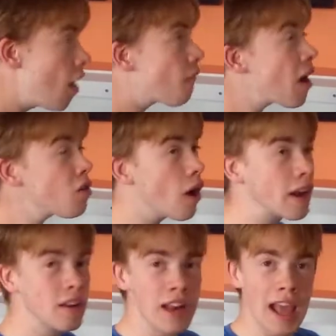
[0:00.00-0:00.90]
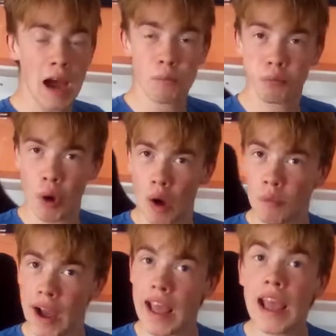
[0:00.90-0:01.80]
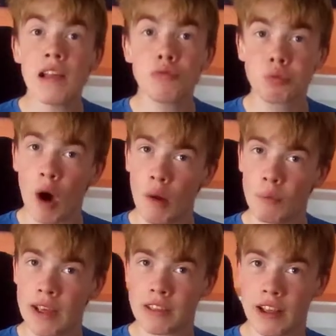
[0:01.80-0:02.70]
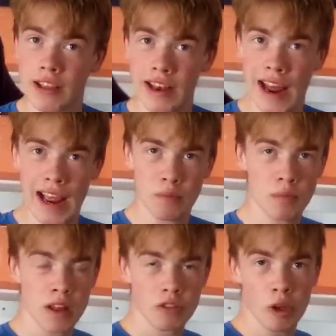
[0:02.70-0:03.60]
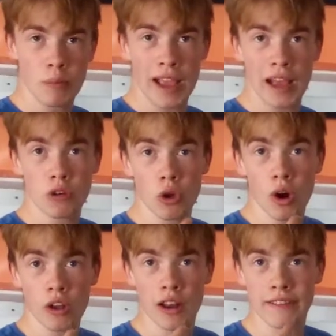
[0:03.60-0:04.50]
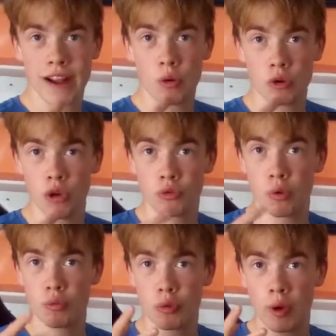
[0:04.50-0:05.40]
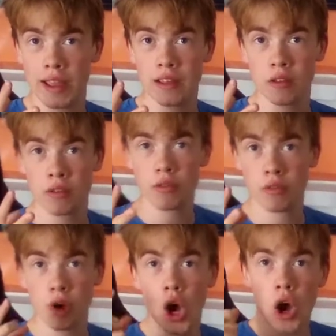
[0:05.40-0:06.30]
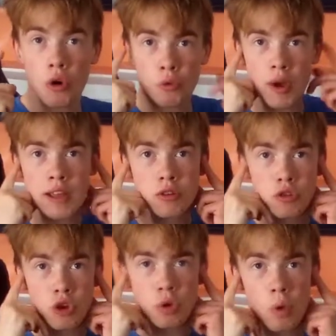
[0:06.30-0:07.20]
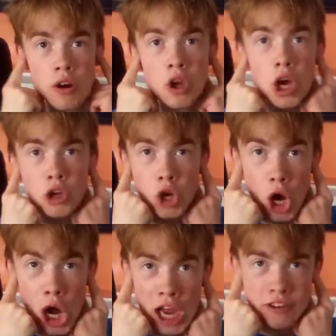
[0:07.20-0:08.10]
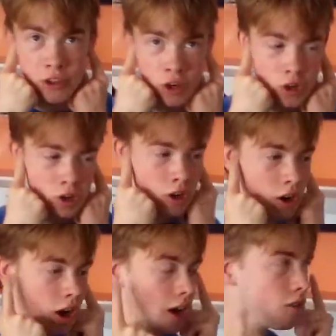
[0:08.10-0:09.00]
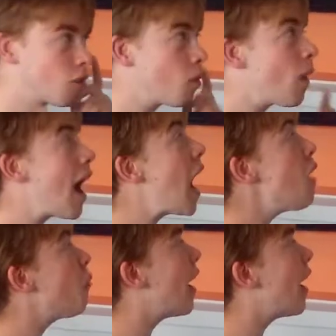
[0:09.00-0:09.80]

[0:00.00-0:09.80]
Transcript: I don't know what my ear from Mr. Kinane. So me and you are gonna shout good from three. Three, two, one. Good! good! And so like, I'm